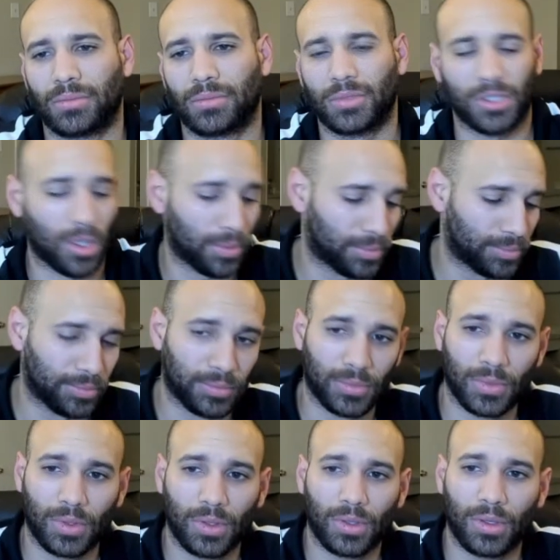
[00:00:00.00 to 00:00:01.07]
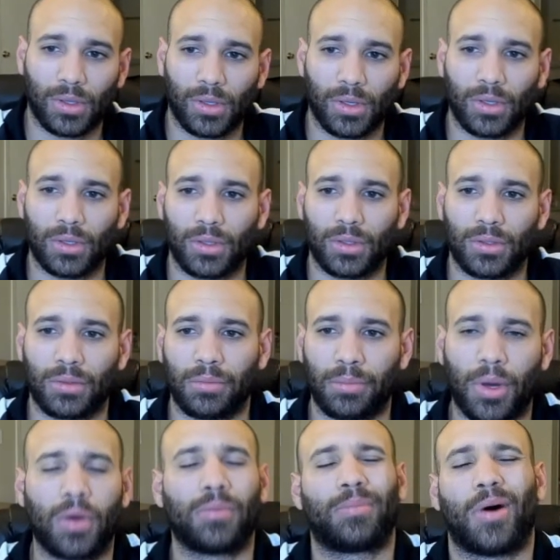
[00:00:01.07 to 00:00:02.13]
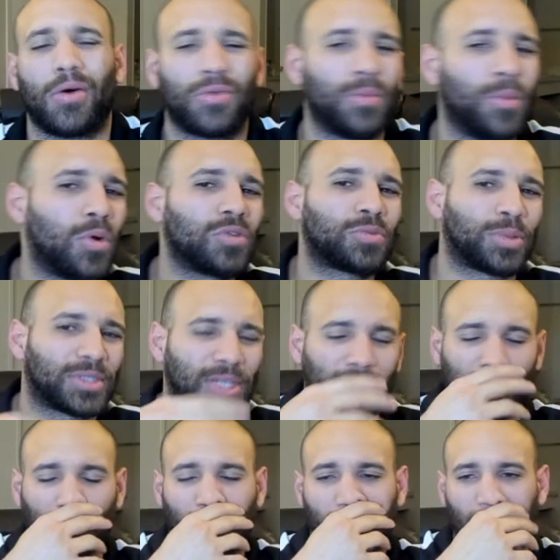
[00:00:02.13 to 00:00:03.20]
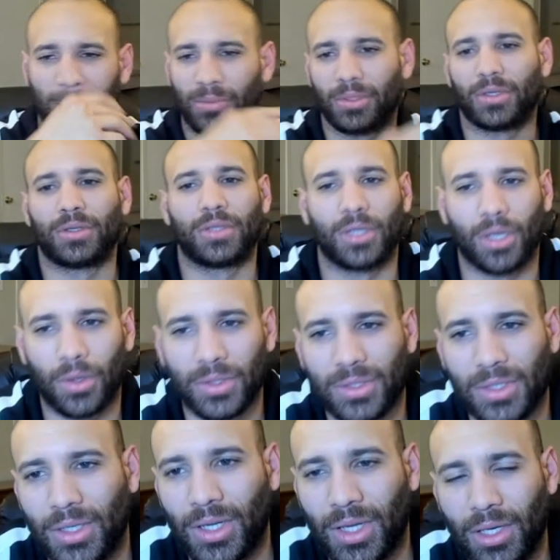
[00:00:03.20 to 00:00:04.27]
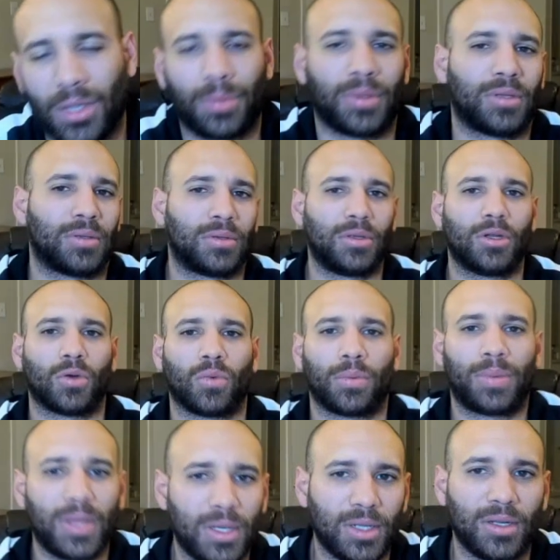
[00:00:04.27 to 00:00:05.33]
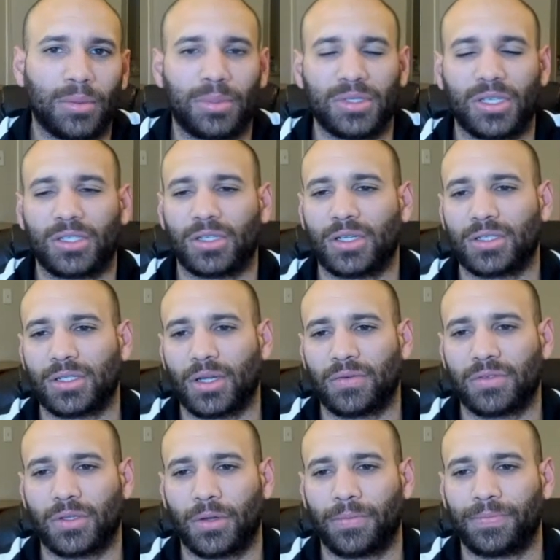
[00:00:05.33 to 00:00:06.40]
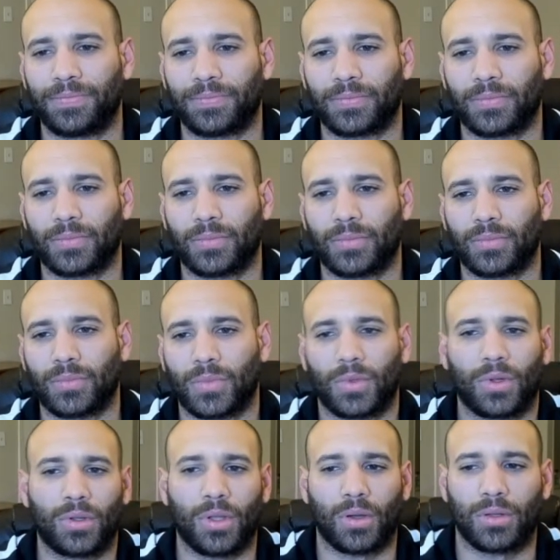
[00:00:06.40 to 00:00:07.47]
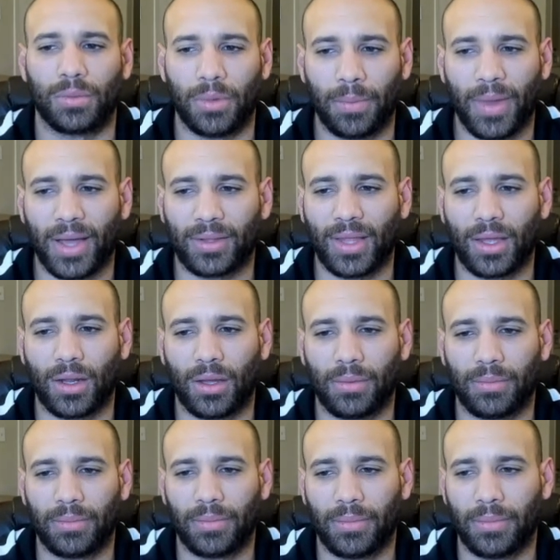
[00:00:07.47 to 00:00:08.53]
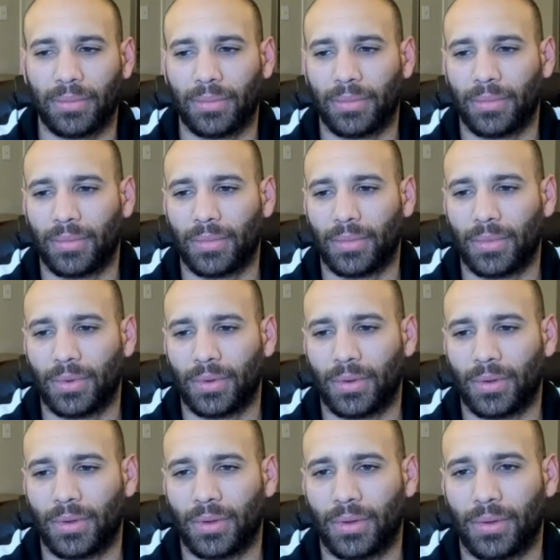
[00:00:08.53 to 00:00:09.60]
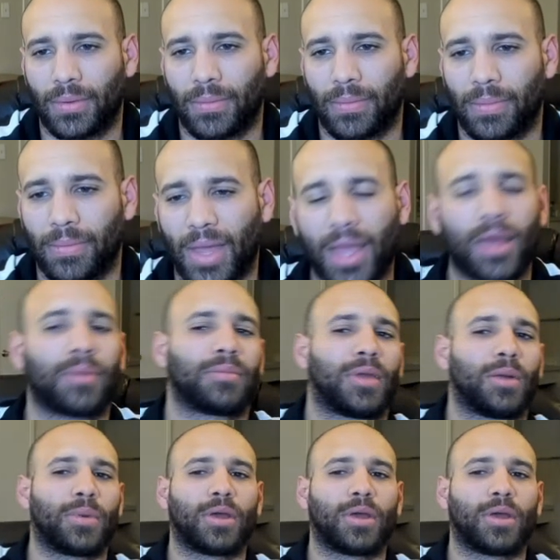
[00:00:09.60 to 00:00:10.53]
So both moves protect the pawn, but, you know, it's going to end up in, you know, repeating the position and stuff. So now let me back that up. Damn, there